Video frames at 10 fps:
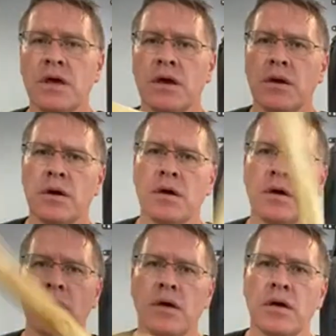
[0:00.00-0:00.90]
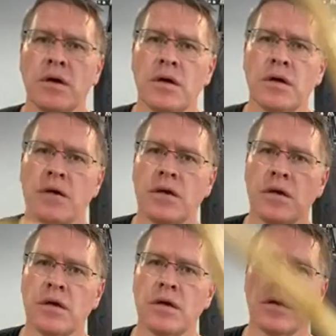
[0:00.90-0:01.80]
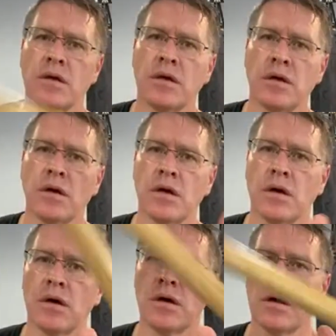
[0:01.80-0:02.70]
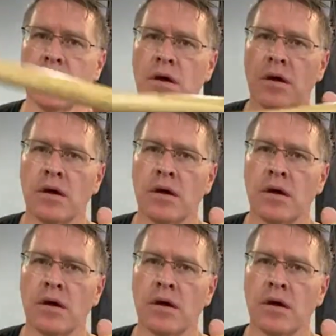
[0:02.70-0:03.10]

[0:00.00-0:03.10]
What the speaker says: Nobody speaks.